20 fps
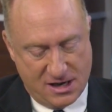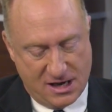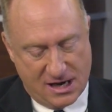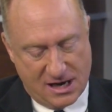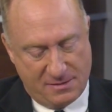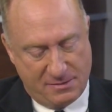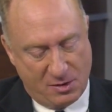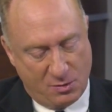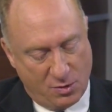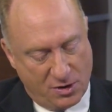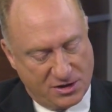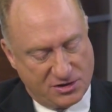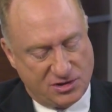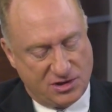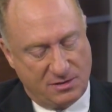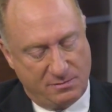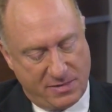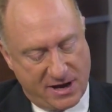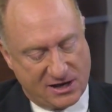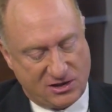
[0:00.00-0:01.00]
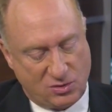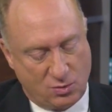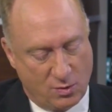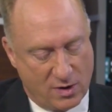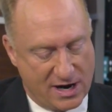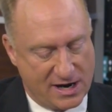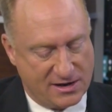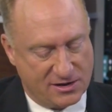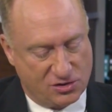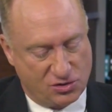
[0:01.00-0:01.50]
But what is the best
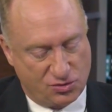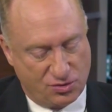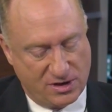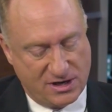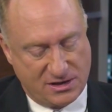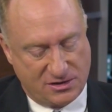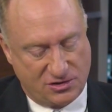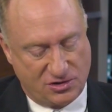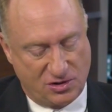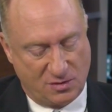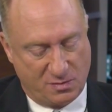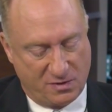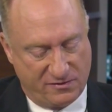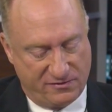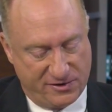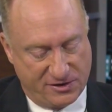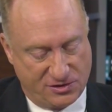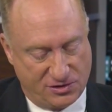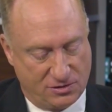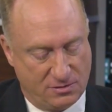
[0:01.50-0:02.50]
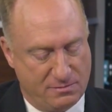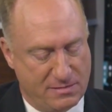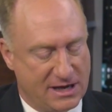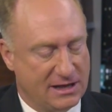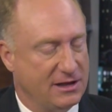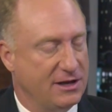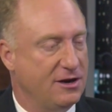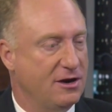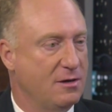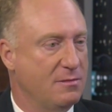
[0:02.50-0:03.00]
way to treat superficial
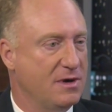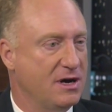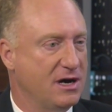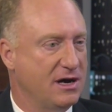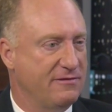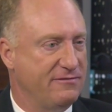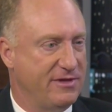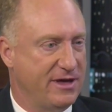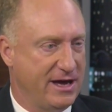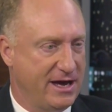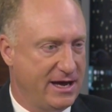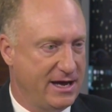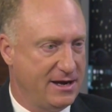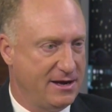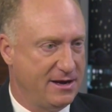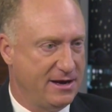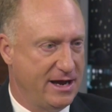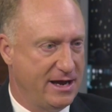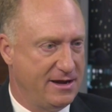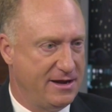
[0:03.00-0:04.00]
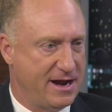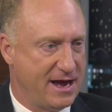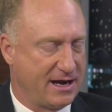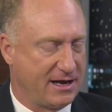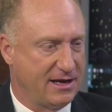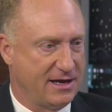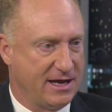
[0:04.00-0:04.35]
melanoma of the head and neck?